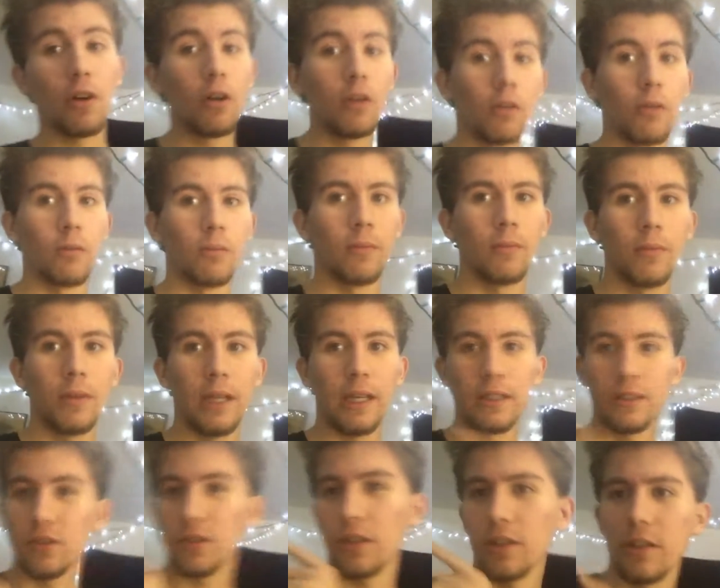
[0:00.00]
home,
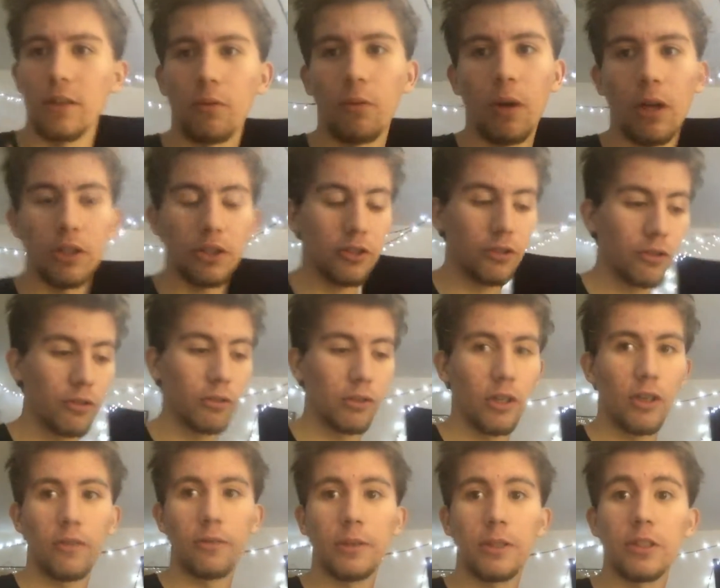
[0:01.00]
and sorry the wash is
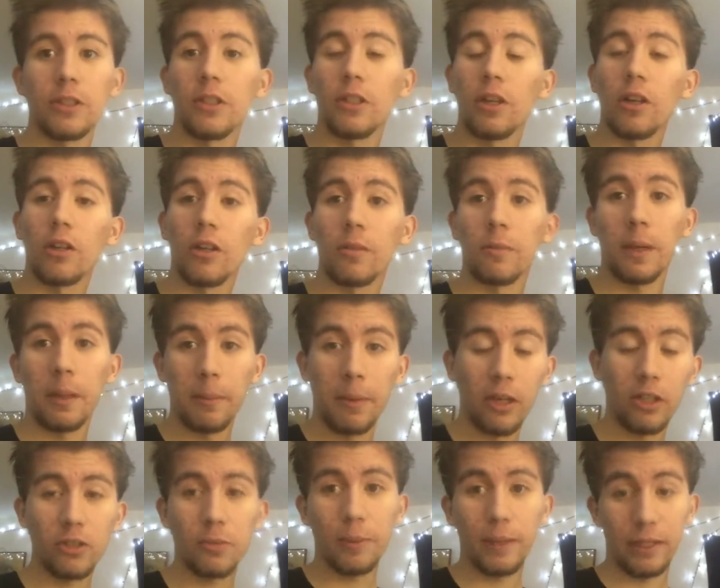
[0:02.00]
going off because it got on my
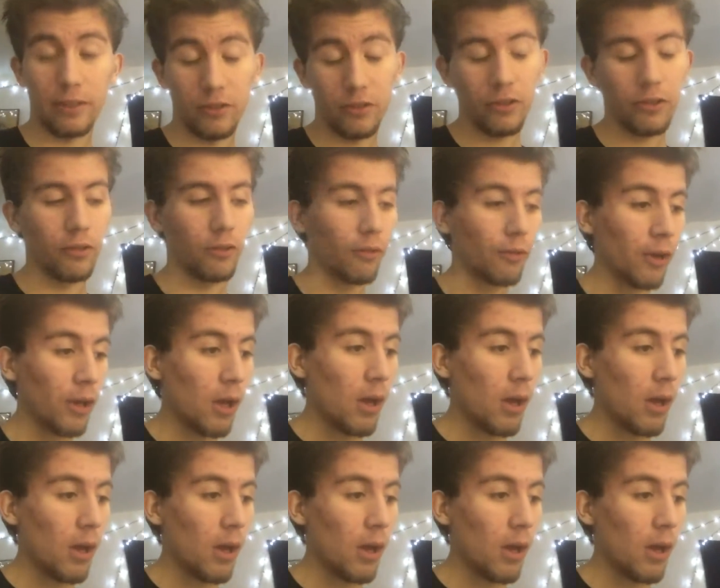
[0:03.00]
mouse pad too,